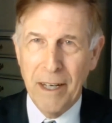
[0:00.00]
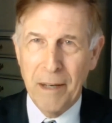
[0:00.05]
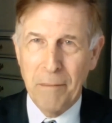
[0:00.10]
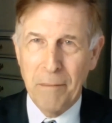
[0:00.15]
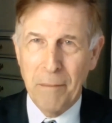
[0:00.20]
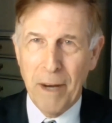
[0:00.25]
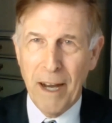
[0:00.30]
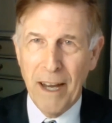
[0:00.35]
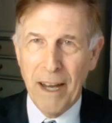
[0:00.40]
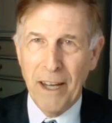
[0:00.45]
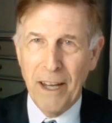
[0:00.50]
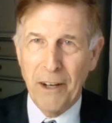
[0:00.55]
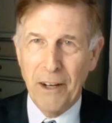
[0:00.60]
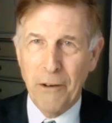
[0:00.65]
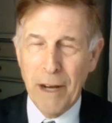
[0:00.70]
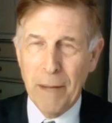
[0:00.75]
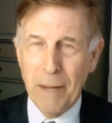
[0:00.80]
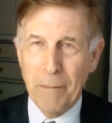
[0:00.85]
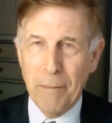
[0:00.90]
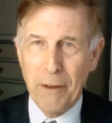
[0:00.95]
My
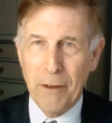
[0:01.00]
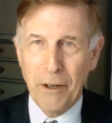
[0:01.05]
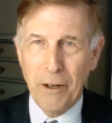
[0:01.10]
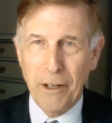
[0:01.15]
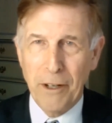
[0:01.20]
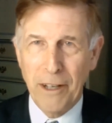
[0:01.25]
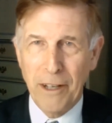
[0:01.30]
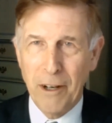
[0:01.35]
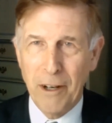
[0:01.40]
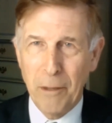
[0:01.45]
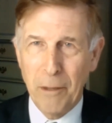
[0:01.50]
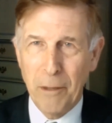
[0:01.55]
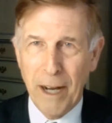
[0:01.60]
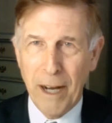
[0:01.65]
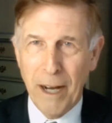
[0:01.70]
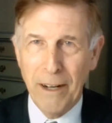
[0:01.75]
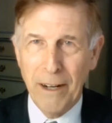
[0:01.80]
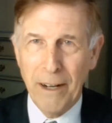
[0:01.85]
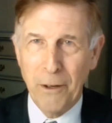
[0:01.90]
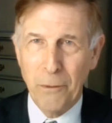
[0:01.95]
grandmother, Clara
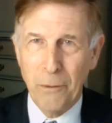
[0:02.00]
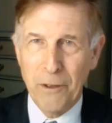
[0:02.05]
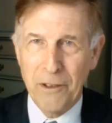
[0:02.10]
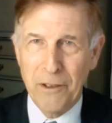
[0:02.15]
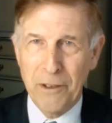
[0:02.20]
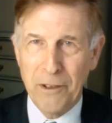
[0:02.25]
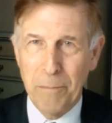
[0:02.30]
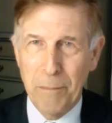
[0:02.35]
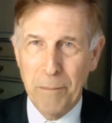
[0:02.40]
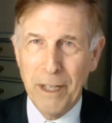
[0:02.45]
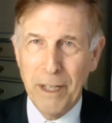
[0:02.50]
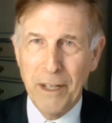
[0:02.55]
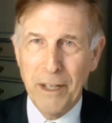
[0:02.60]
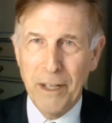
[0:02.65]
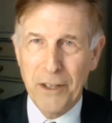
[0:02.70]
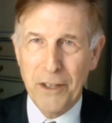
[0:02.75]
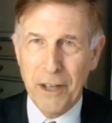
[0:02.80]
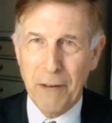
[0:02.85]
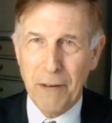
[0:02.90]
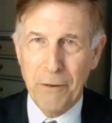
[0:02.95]
Beyer, was a big
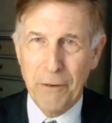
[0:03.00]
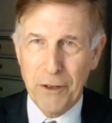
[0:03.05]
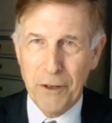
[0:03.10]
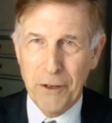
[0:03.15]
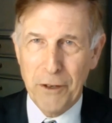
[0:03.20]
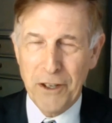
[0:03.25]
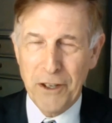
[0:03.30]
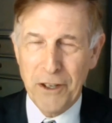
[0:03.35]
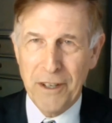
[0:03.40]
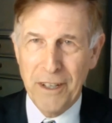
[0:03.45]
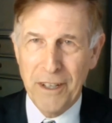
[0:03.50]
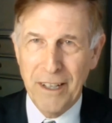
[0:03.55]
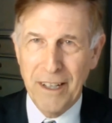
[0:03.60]
suffragist,